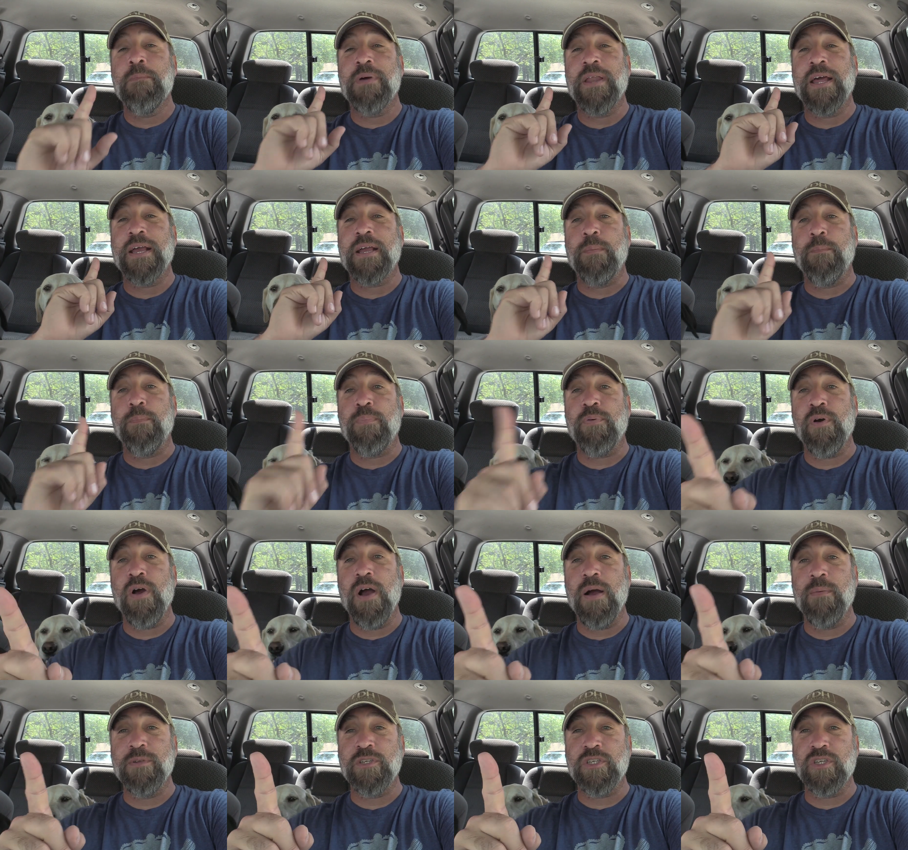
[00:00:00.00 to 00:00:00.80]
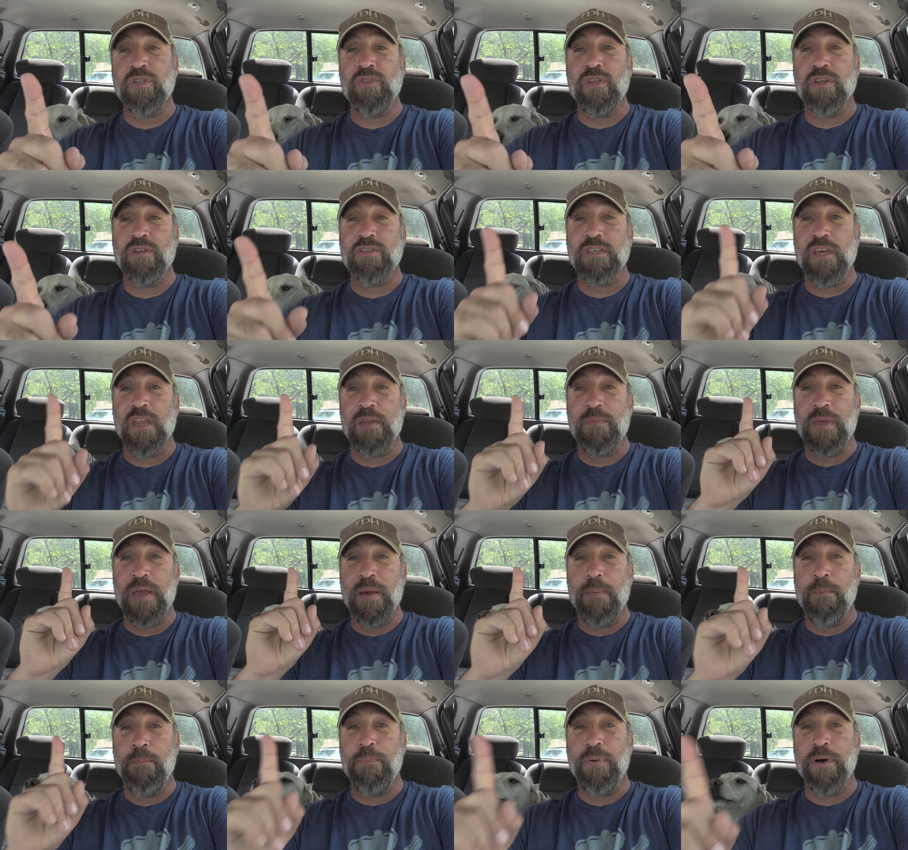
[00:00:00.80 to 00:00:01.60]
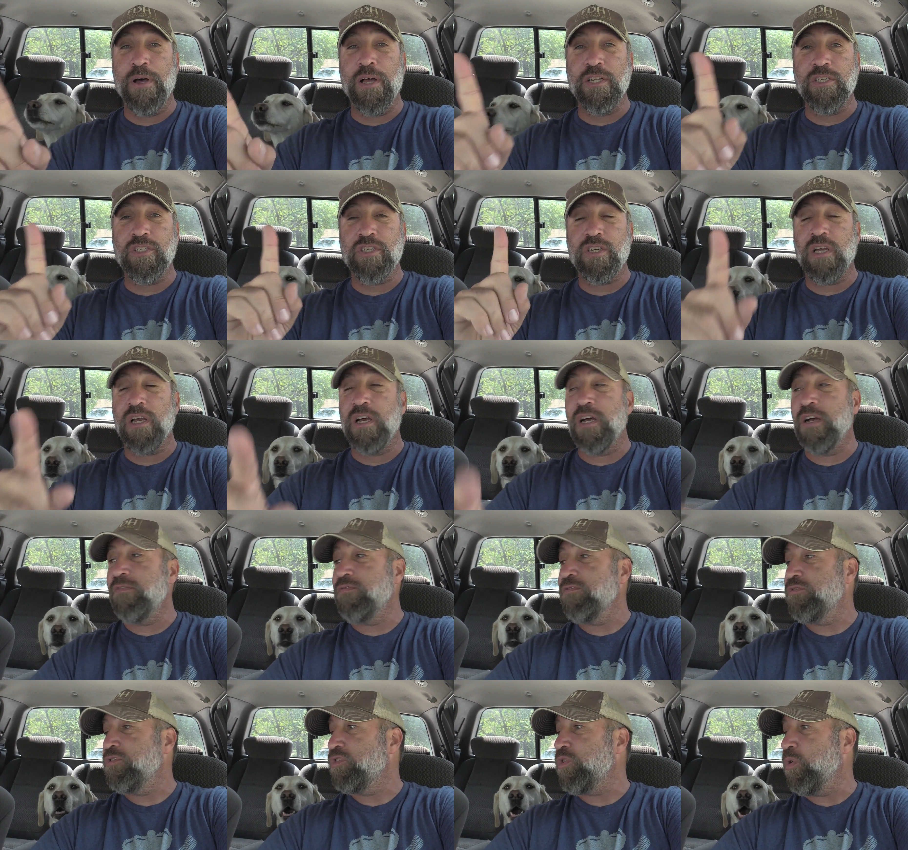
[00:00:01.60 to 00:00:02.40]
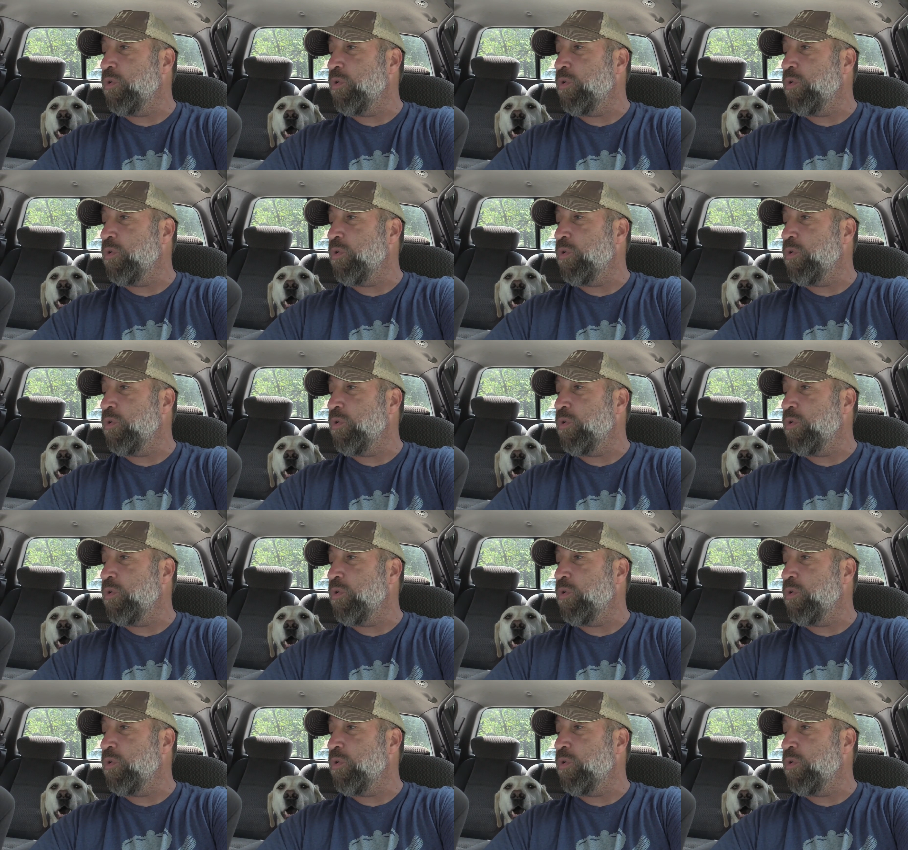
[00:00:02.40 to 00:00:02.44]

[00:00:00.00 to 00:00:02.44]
but I can promise you there's gonna be a bunch of